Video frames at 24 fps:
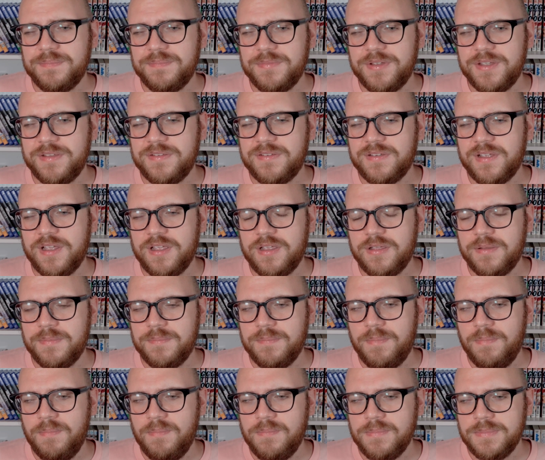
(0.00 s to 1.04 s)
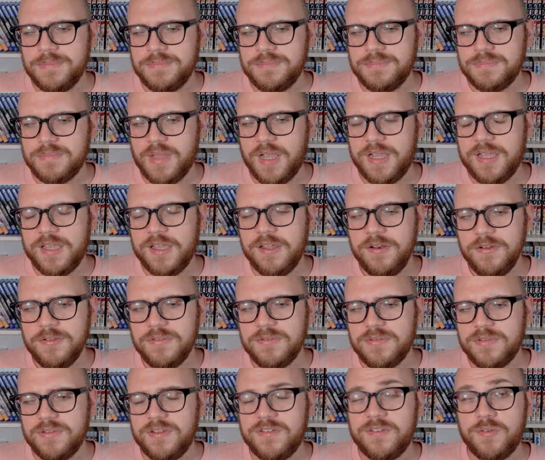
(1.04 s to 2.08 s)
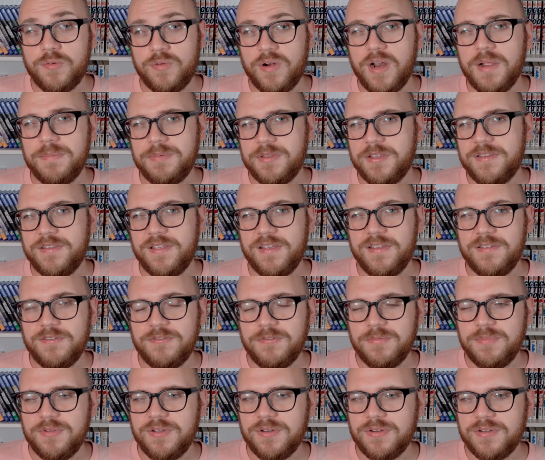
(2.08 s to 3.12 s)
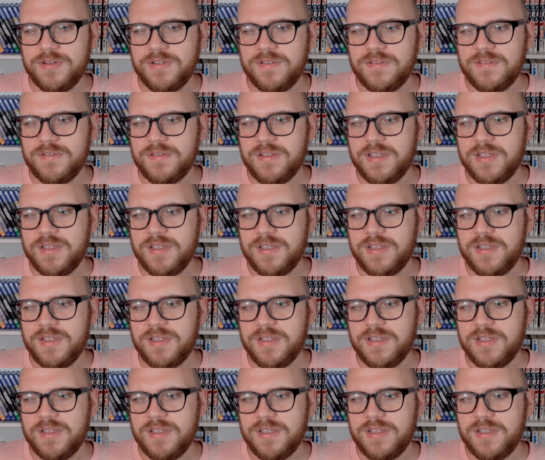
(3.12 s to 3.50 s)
It's like, I cannot describe the taste, to be honest.